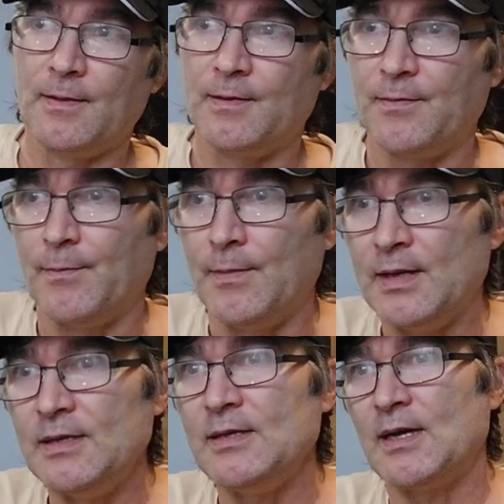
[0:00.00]

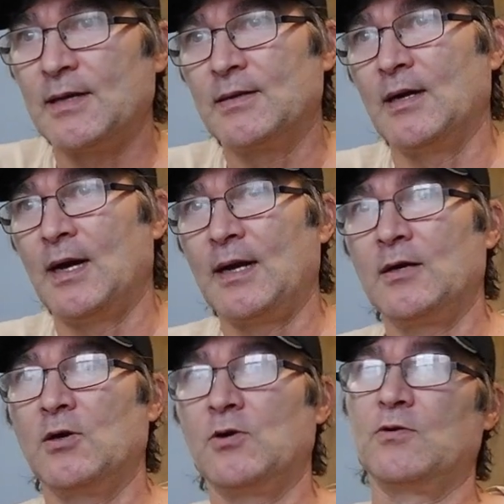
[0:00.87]
Me, I
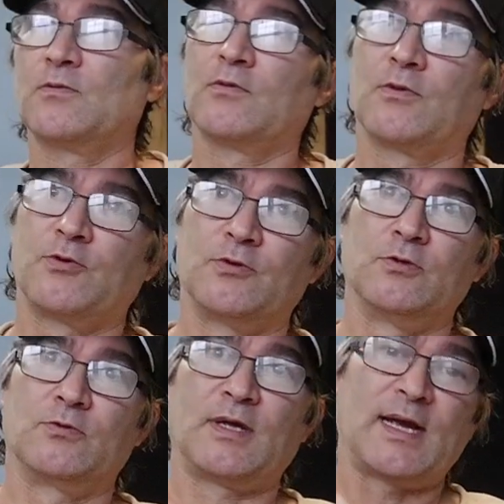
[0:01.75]
go
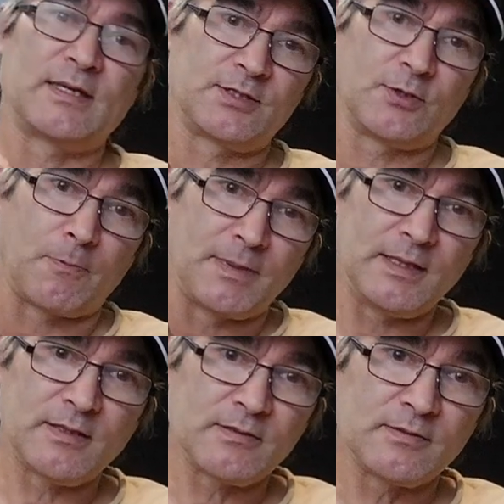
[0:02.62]
through Cassiopeia,